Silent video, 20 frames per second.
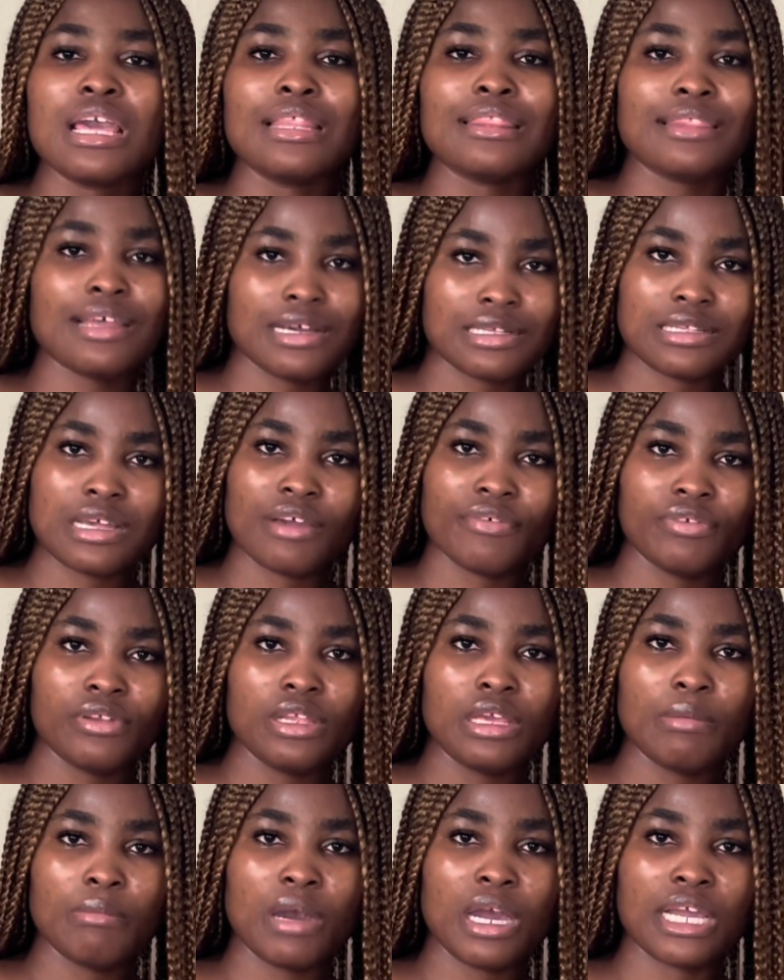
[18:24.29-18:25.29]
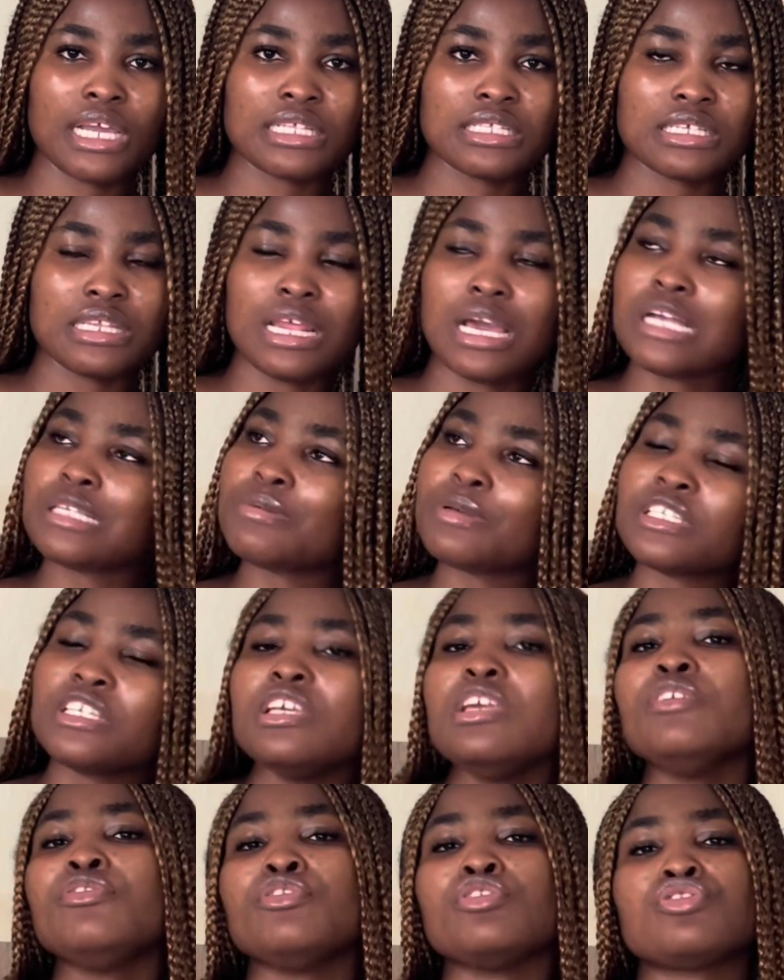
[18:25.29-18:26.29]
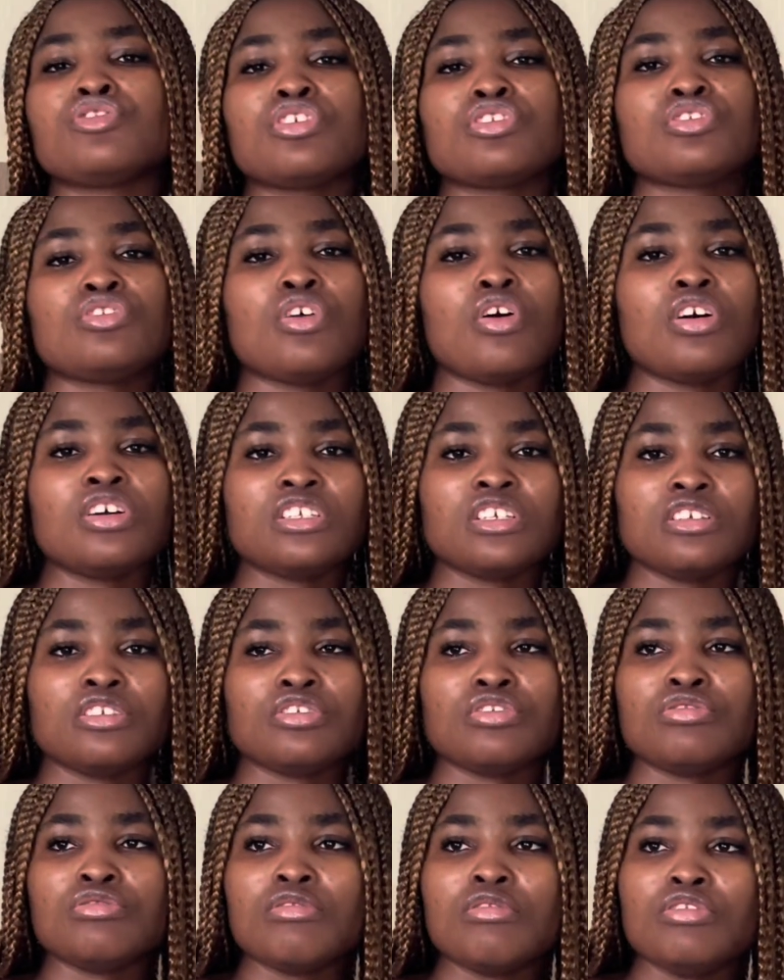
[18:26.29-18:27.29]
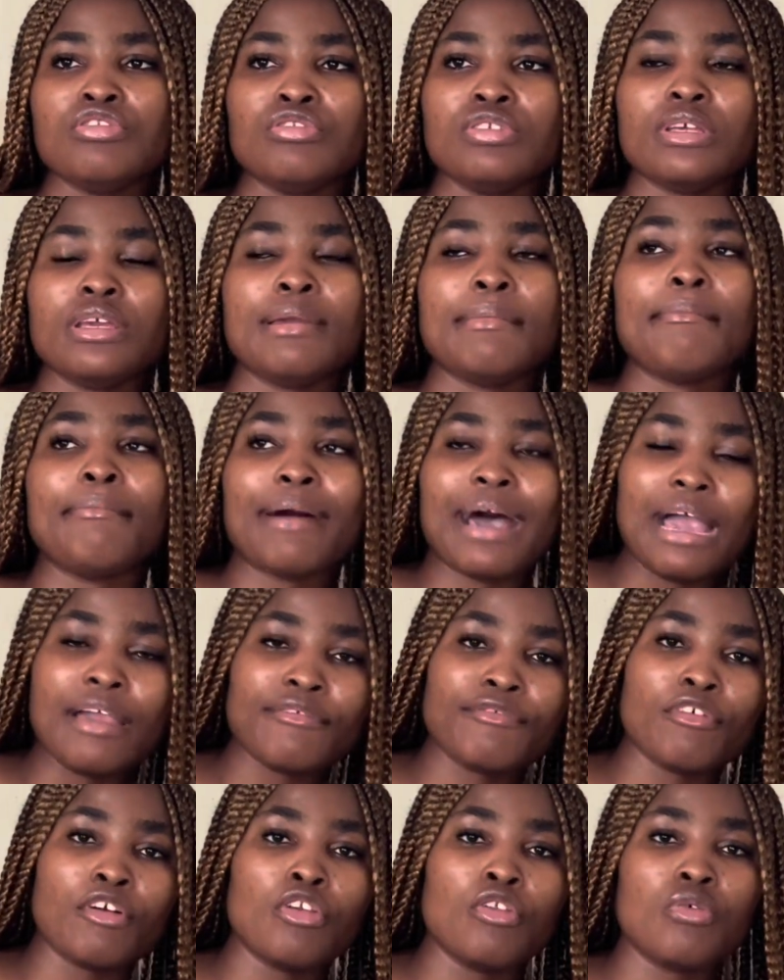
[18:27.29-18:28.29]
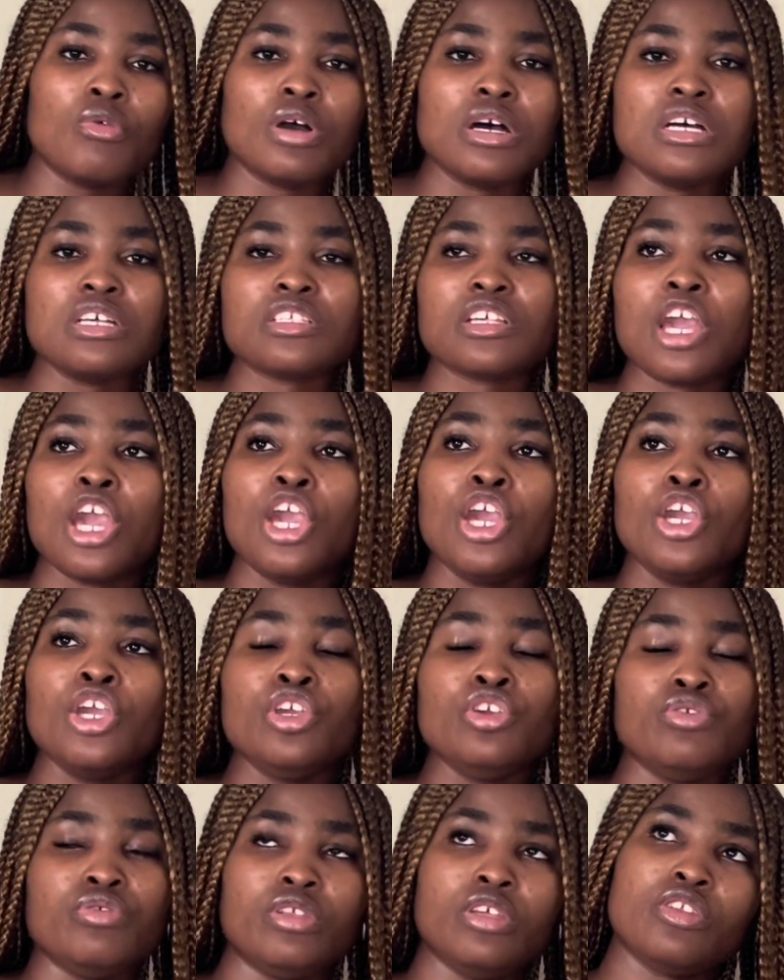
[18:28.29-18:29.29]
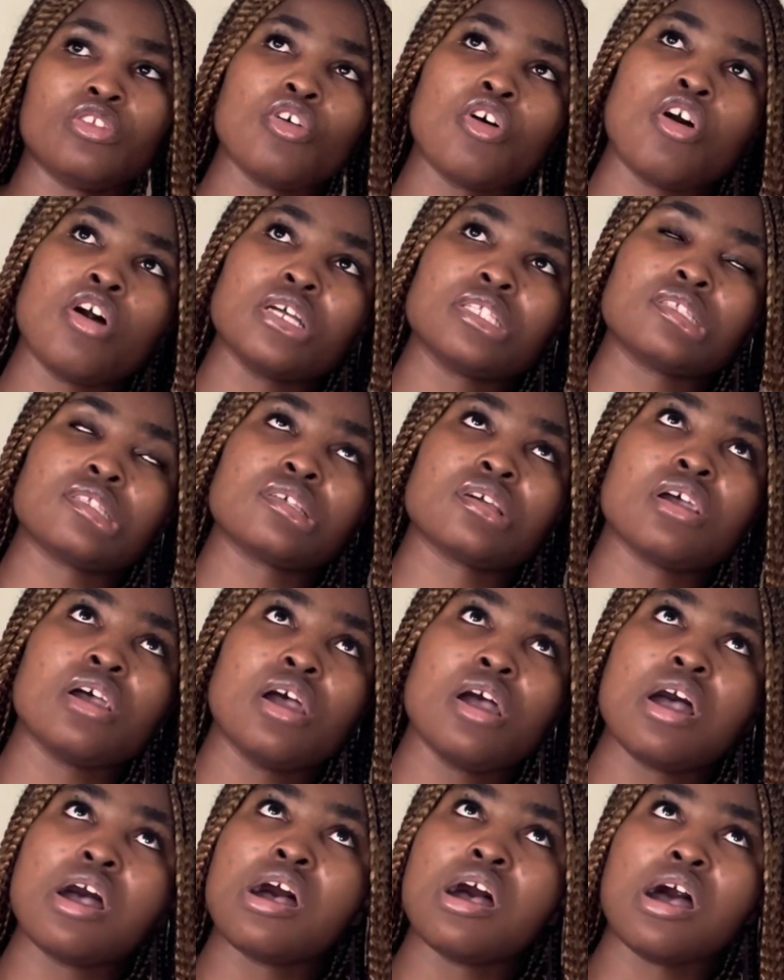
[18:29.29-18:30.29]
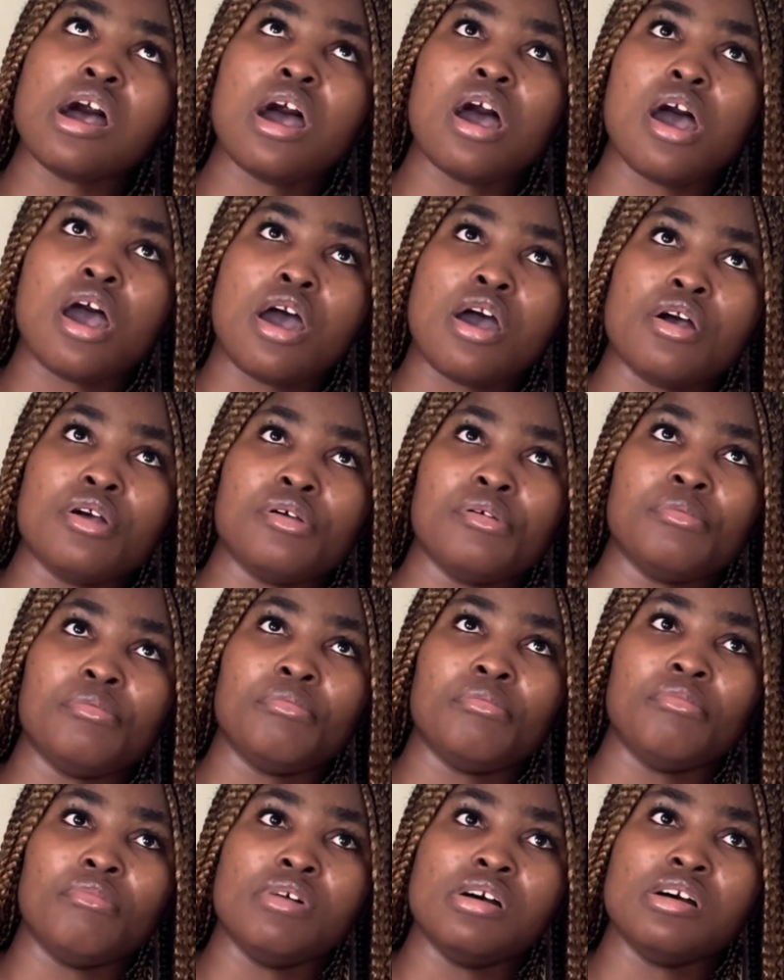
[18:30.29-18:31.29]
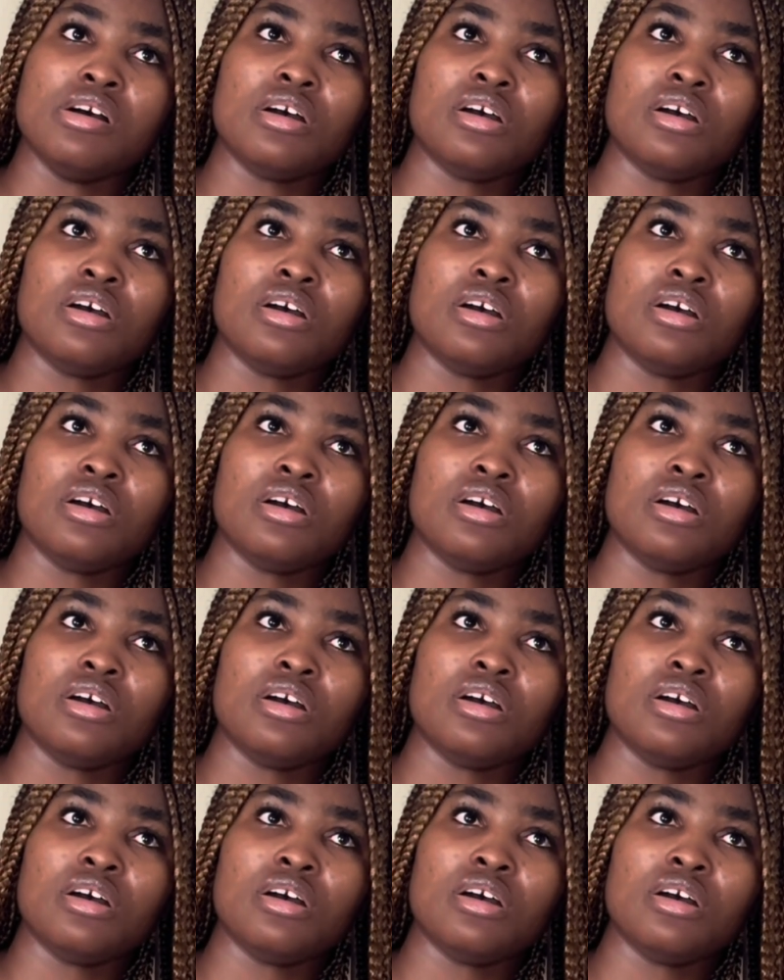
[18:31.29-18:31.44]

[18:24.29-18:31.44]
That's affiliate marketing. Especially if you trust your audience, you know, you didn't buy followers, you did not, you